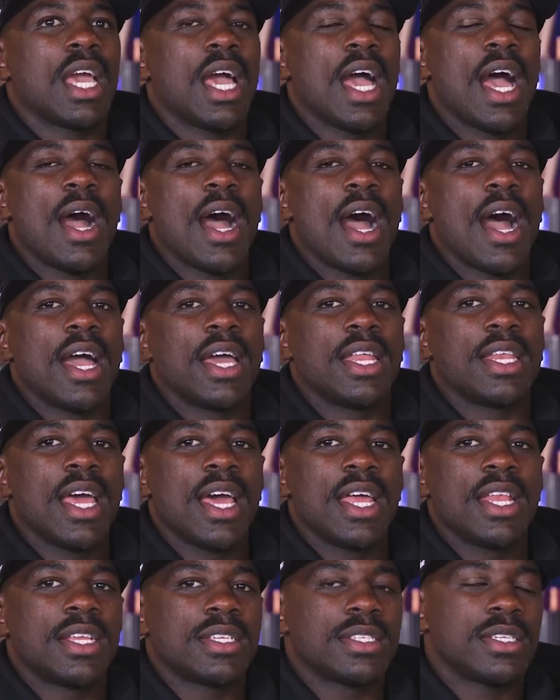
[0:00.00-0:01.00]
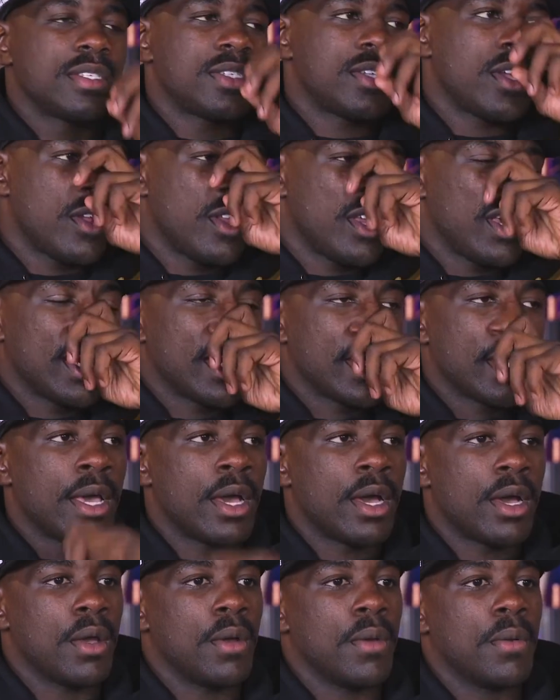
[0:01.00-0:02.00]
Not necessarily in
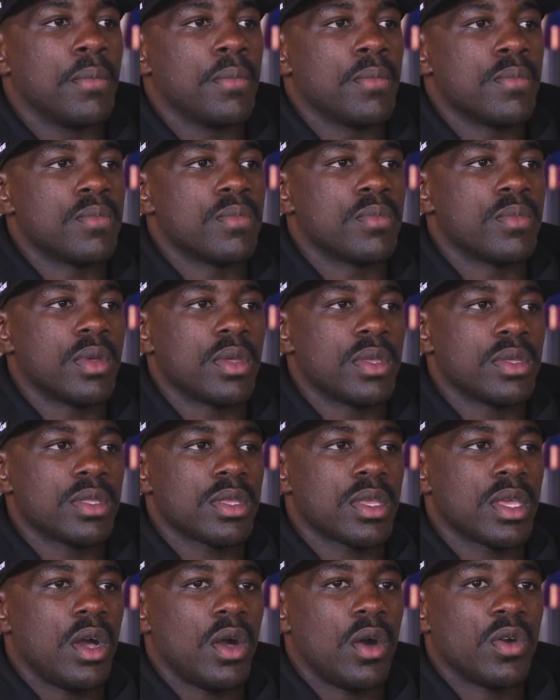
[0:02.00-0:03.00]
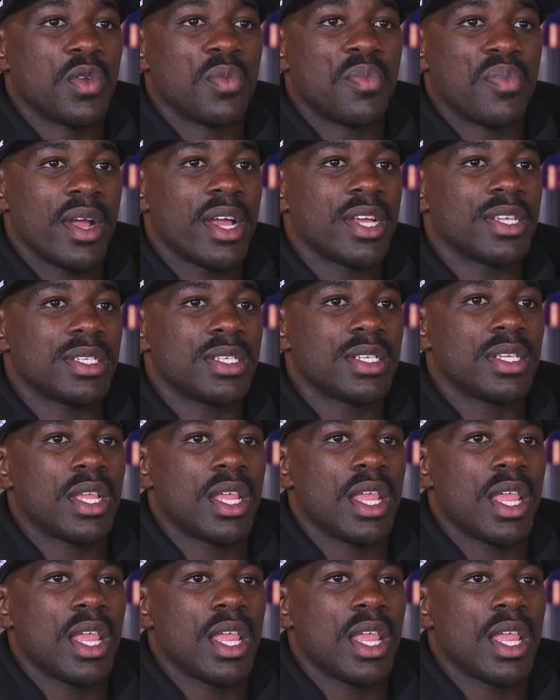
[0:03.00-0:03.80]
on the press,